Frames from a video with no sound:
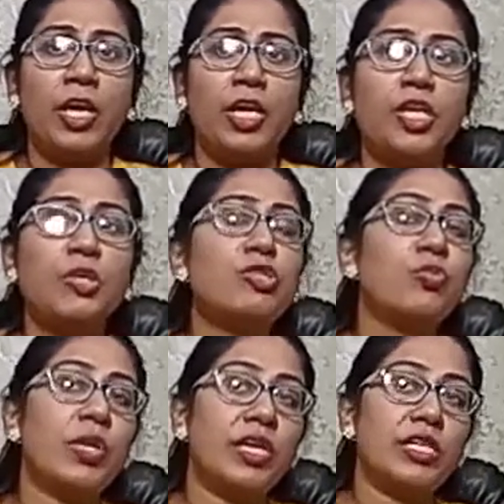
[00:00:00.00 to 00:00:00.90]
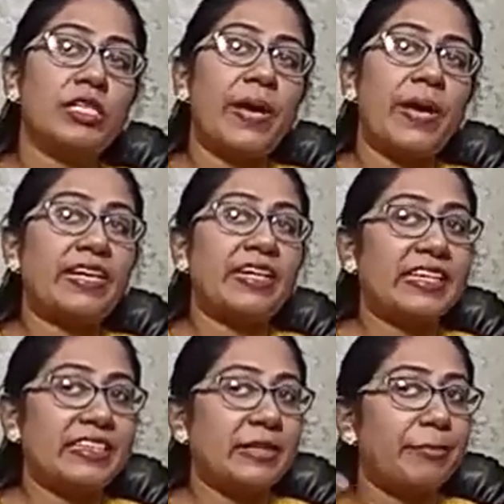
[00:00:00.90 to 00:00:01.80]
Use words by
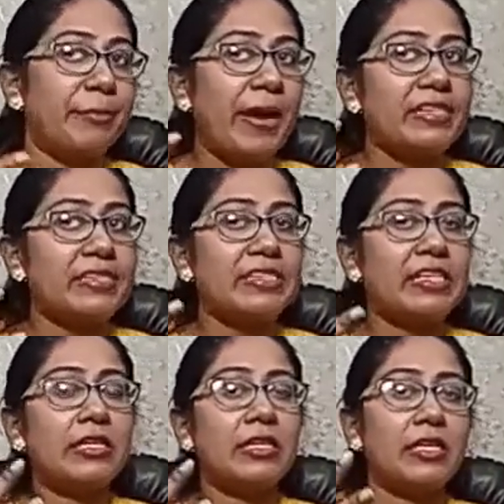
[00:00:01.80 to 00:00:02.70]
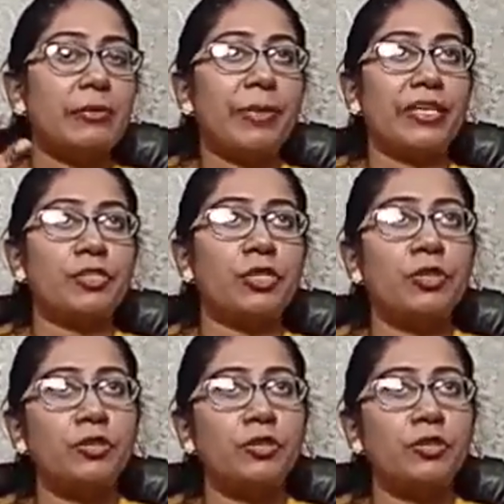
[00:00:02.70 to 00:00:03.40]
creating mental image.